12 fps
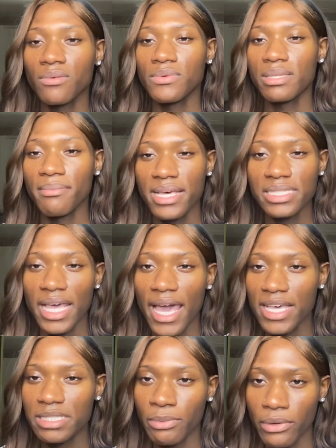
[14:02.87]
was some messy
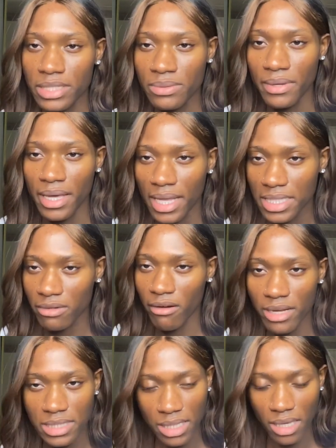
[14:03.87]
ass boy twins,
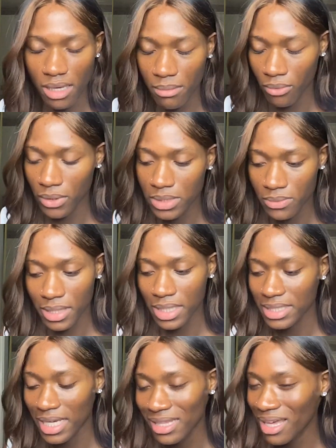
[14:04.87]
dark skinned boy twins.